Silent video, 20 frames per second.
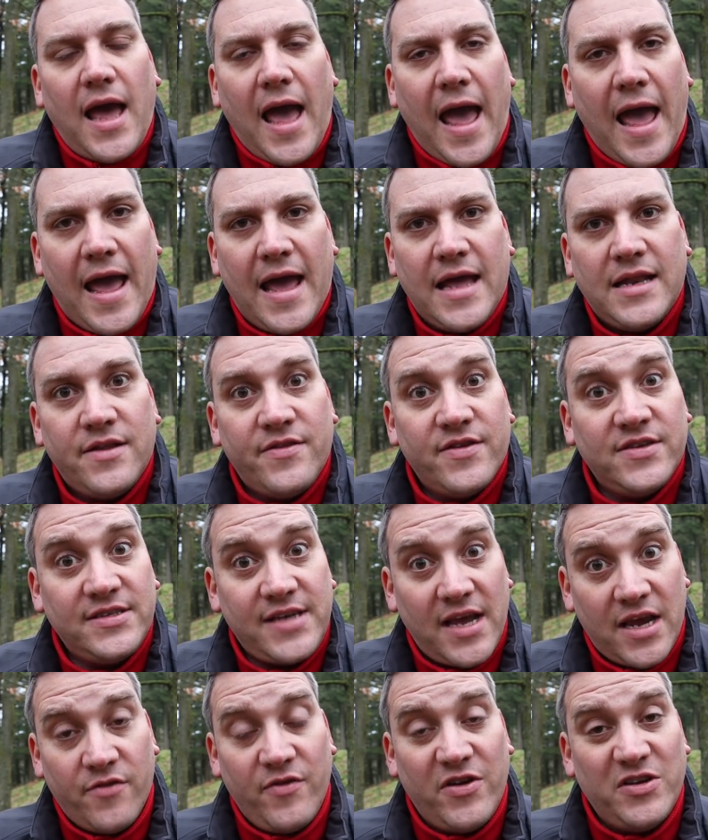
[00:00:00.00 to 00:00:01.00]
And the
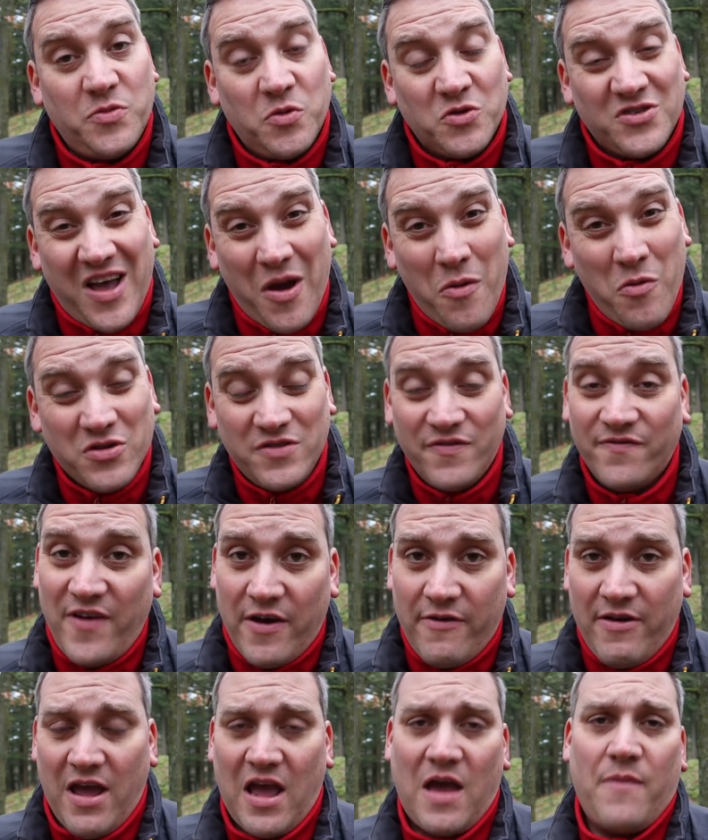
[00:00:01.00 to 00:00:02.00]
second reason was I wasn't
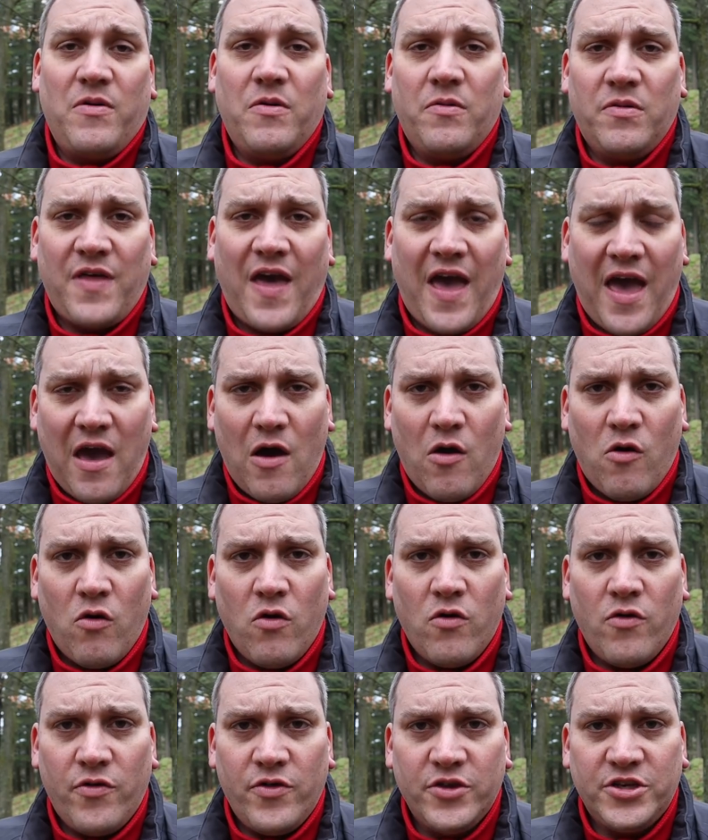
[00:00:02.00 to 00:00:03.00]
very happy with how
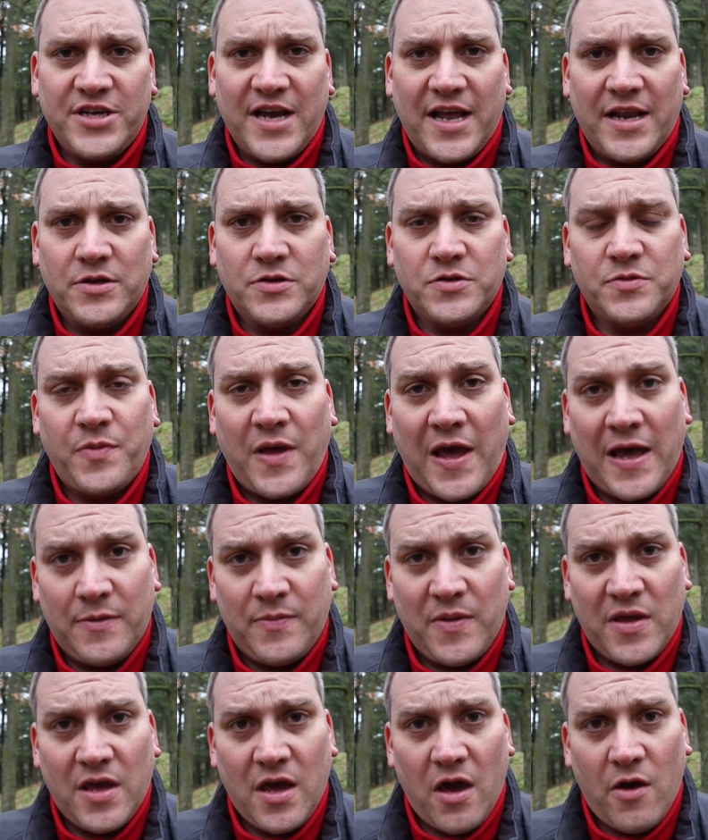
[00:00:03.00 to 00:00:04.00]
the challenge
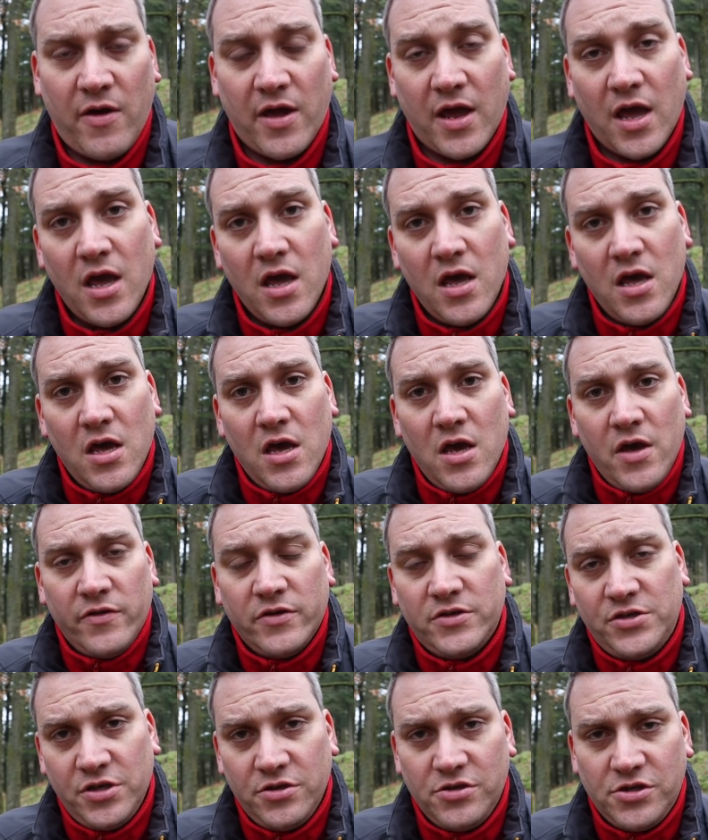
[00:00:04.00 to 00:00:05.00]
had been going.
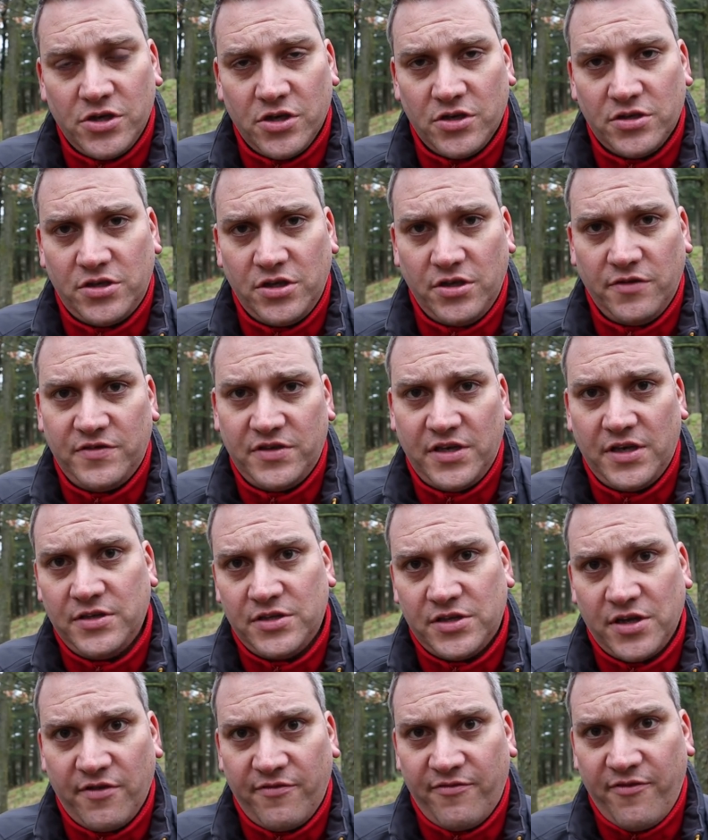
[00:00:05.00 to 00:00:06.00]
The two shots that you've
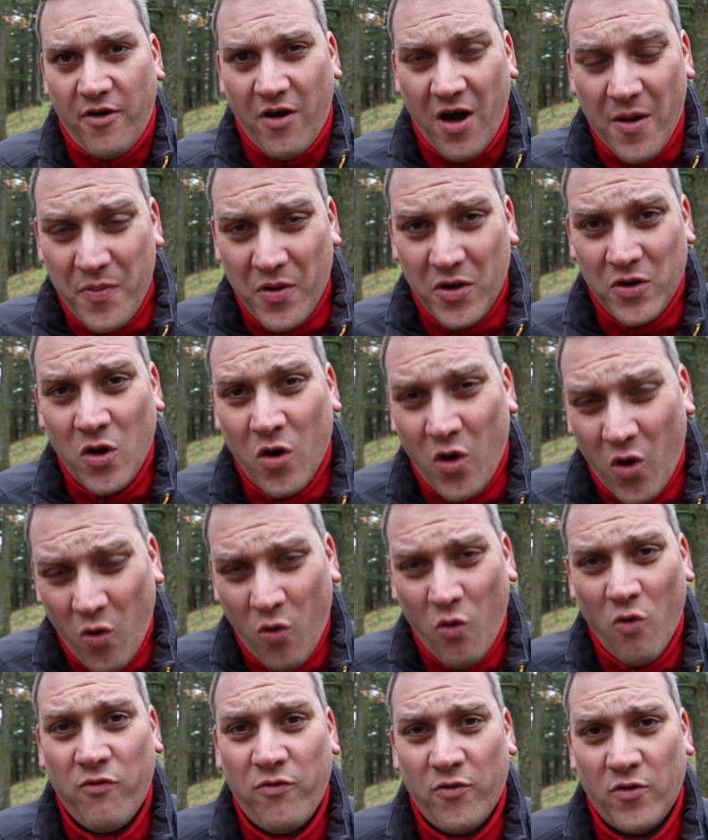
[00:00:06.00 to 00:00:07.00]
seen so far, I put an
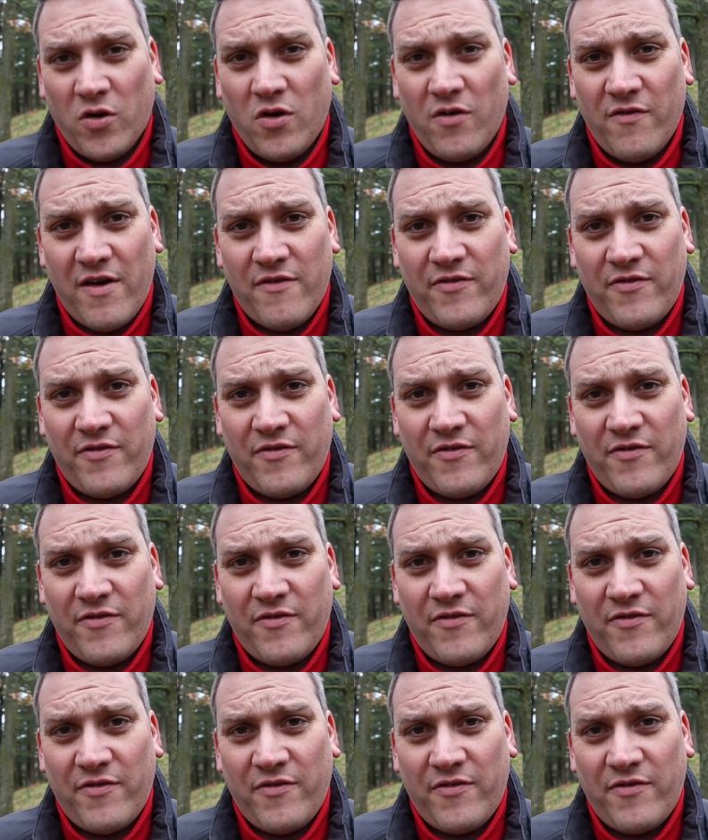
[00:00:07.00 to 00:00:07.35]
awful lot of